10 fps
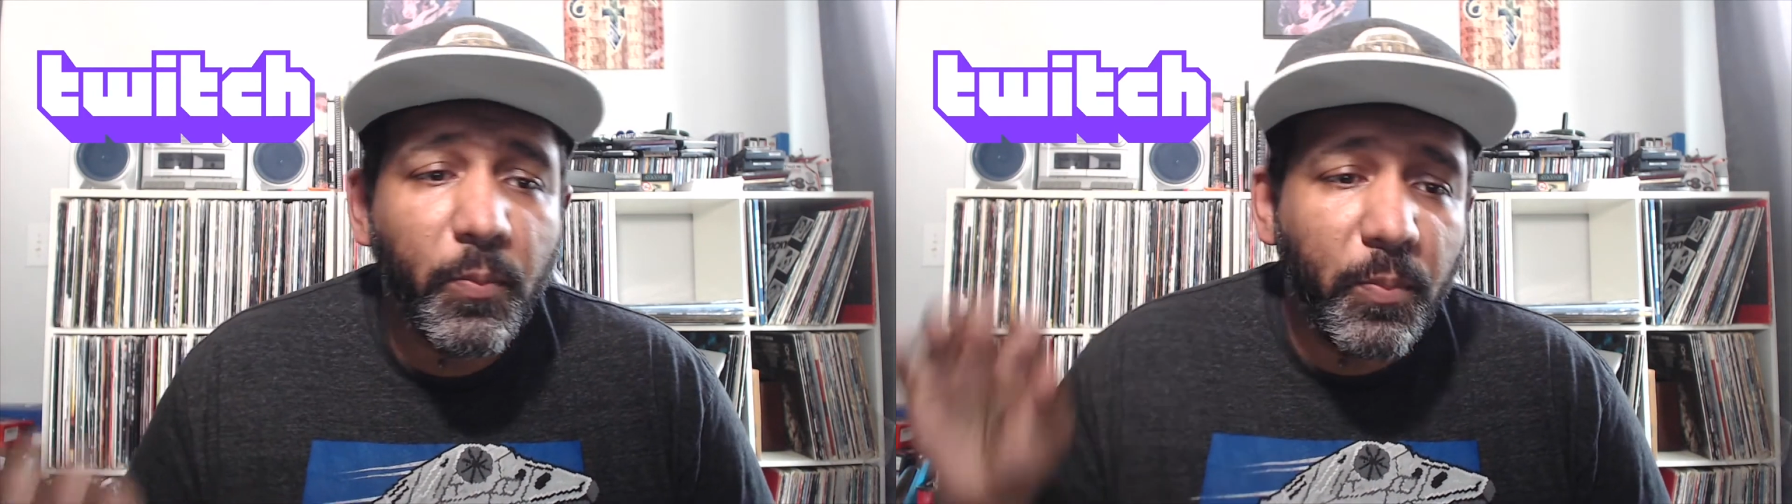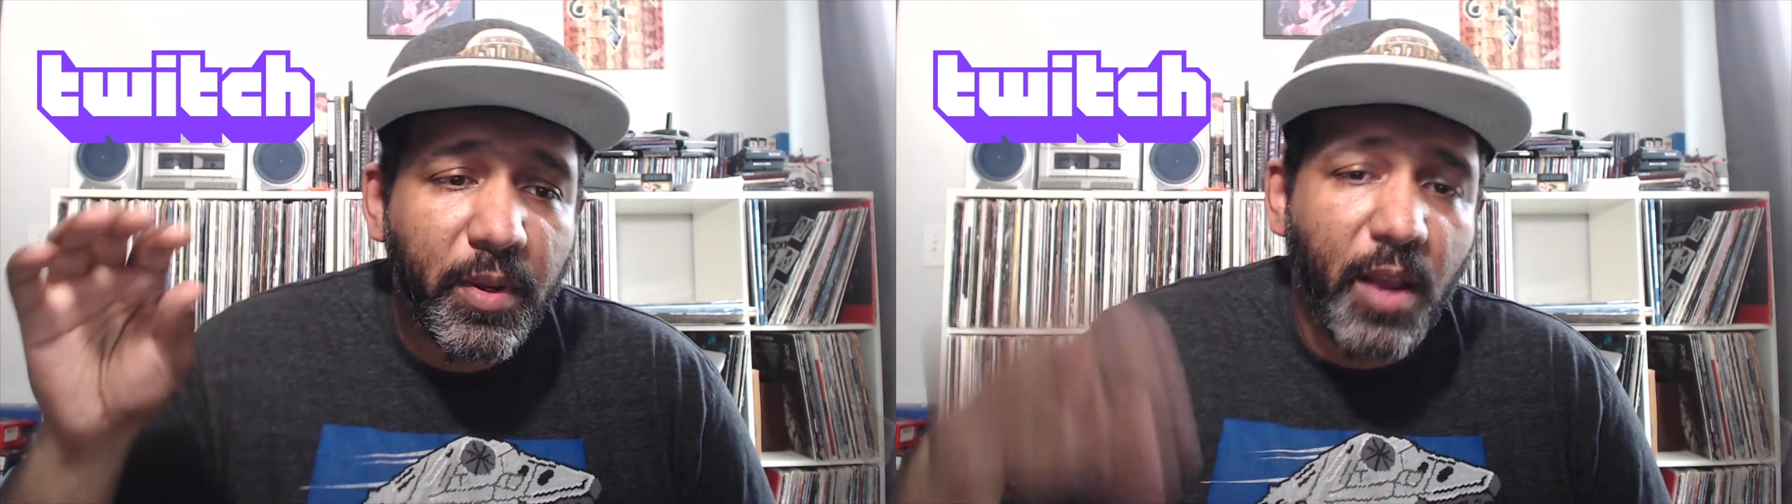
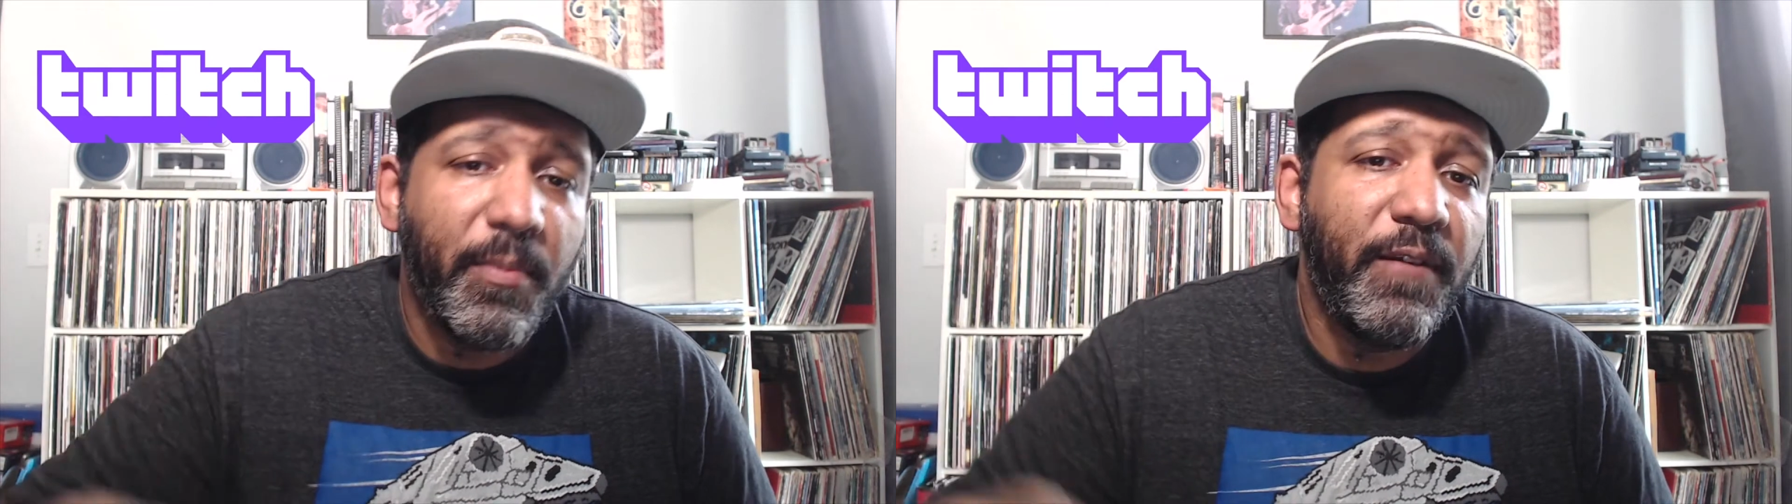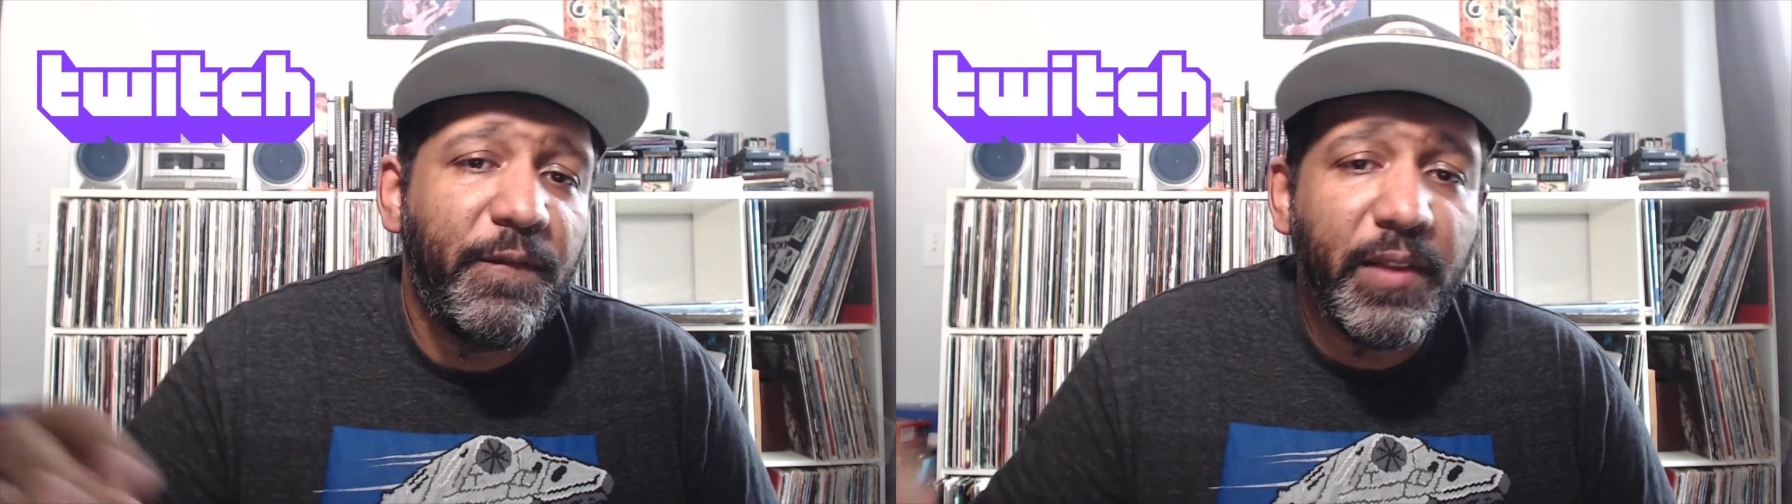Become an
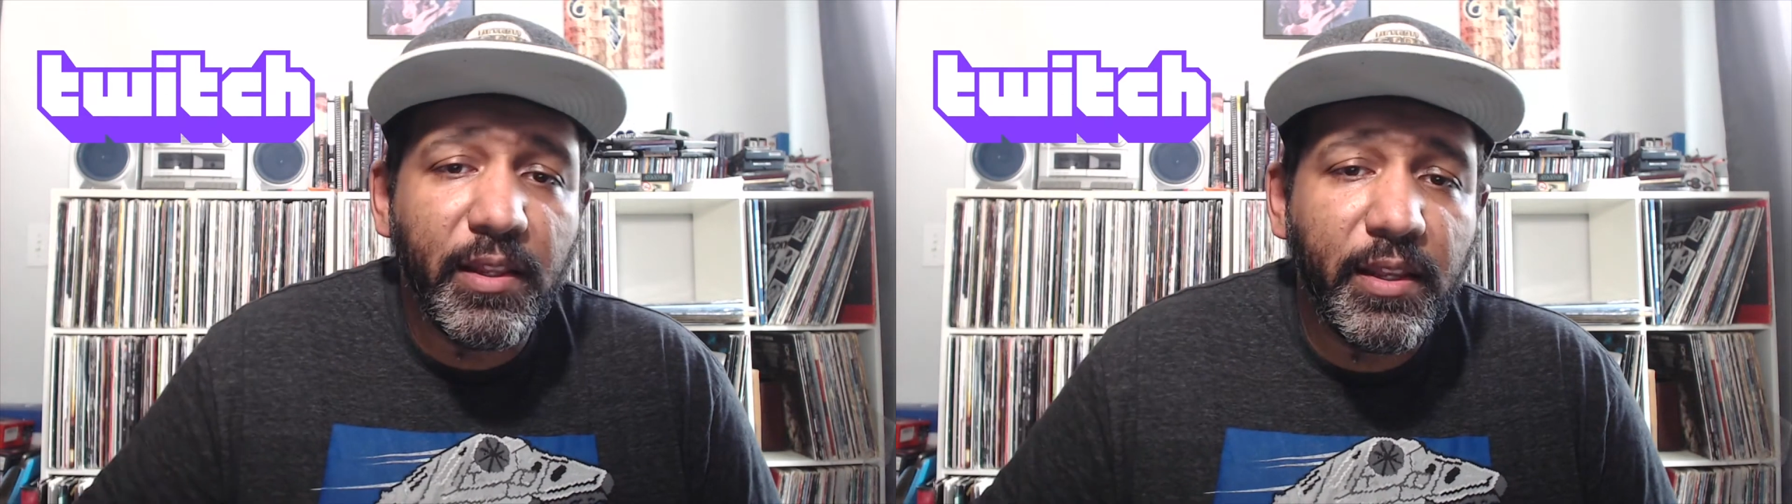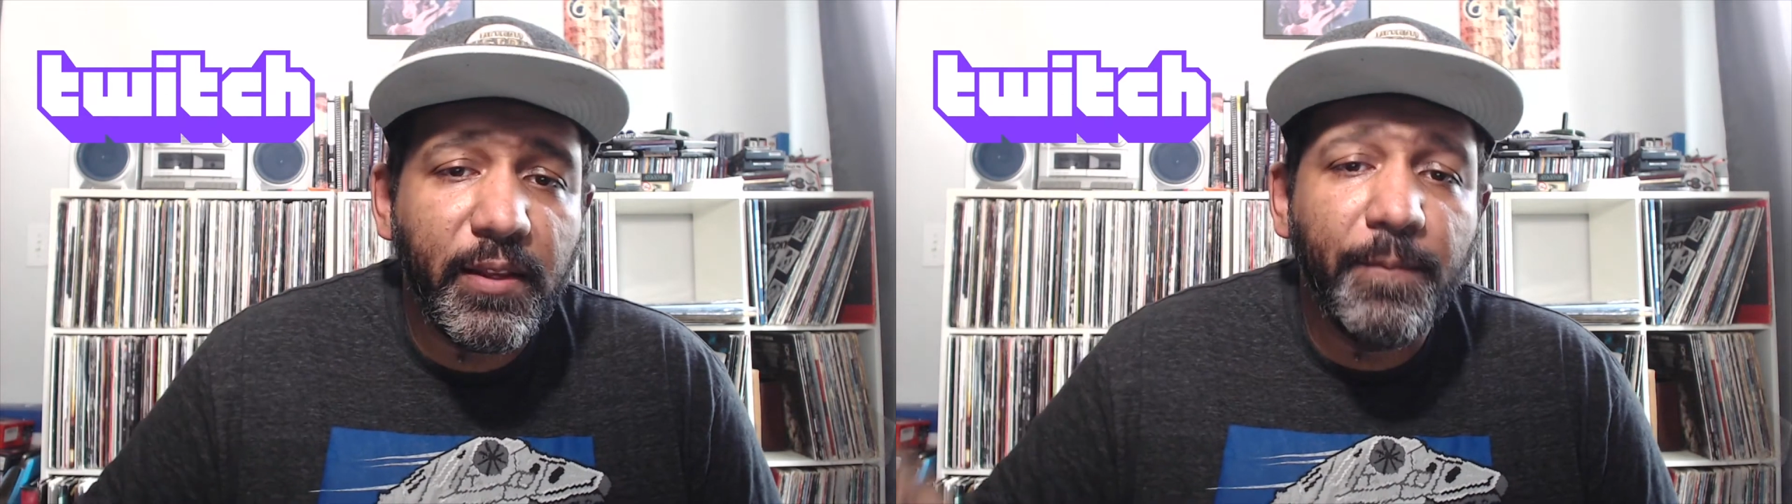
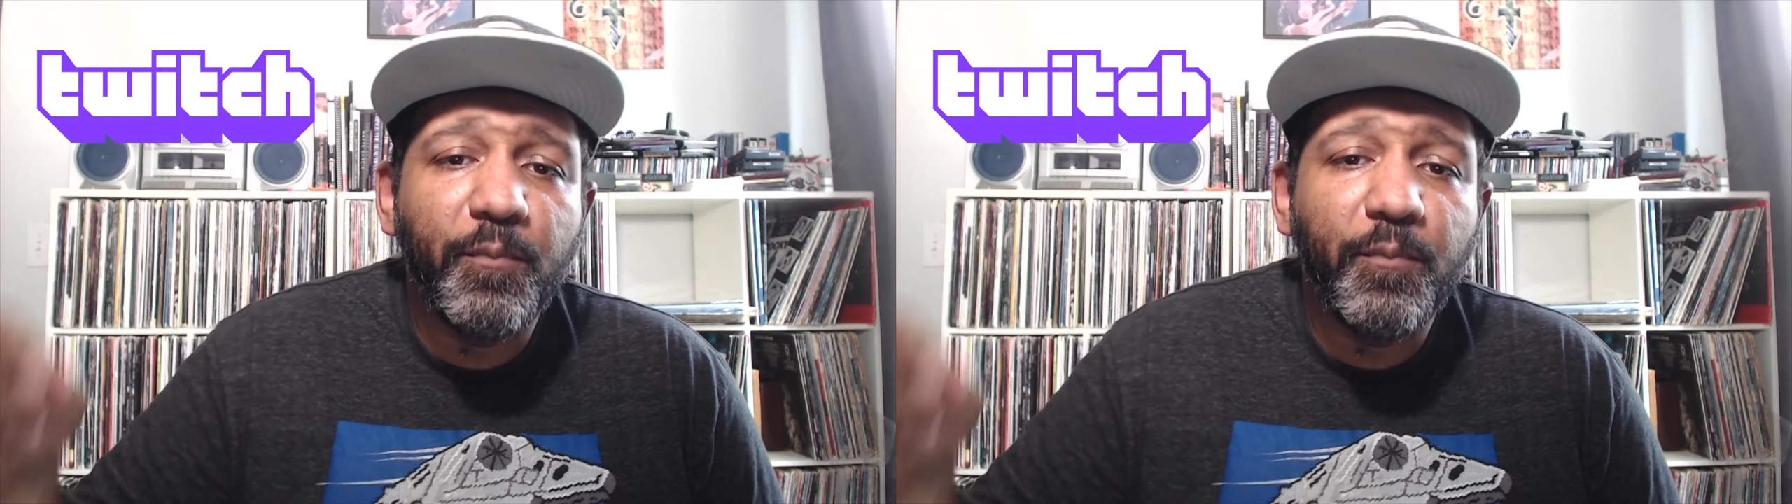affiliate,